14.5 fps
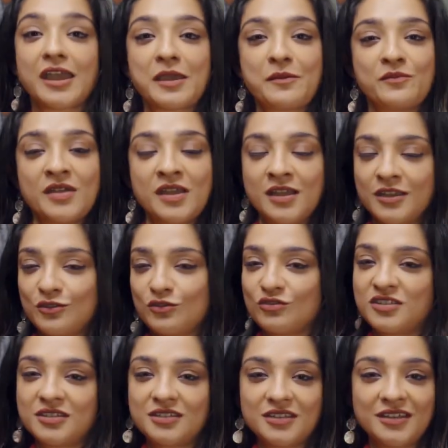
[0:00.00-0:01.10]
am,
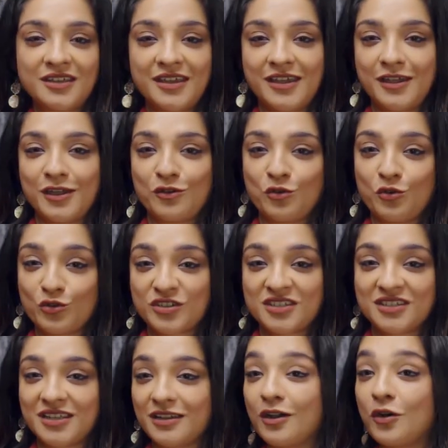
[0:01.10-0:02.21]
sitting here
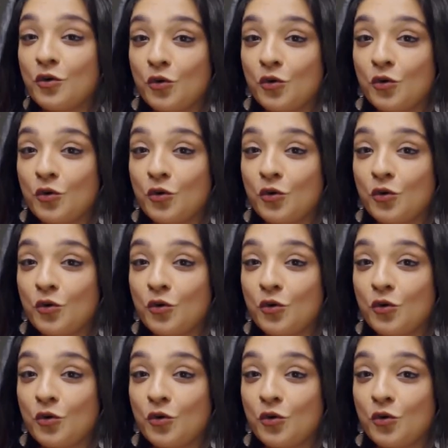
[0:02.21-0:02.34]
hosting a